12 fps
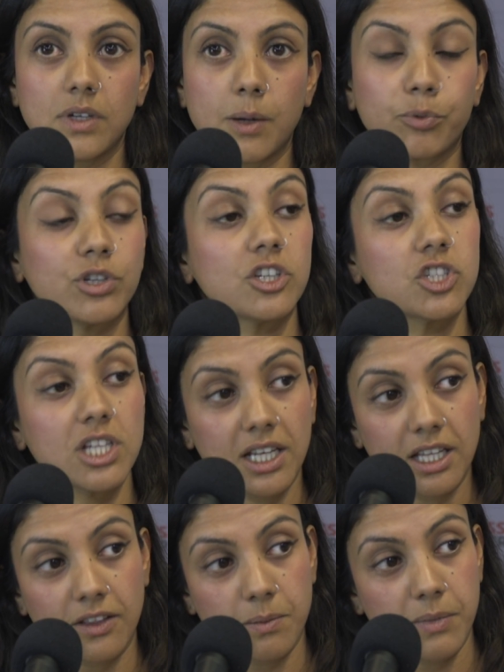
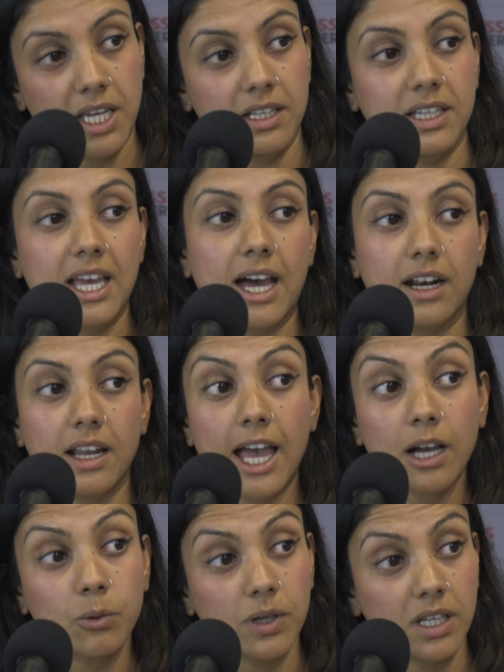appreciating the Made in Canada
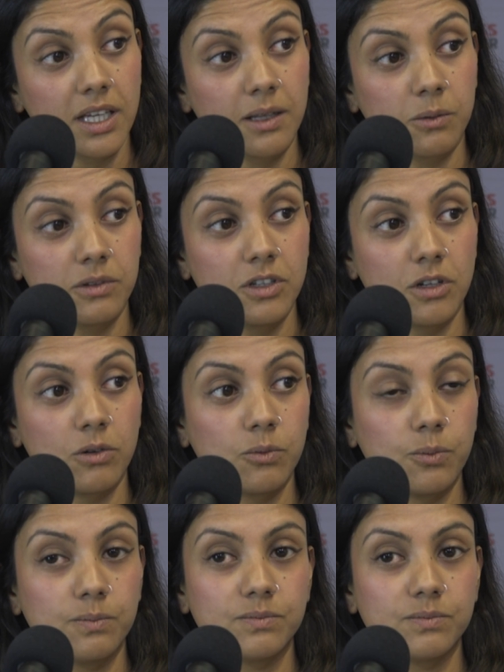equity, and, you know,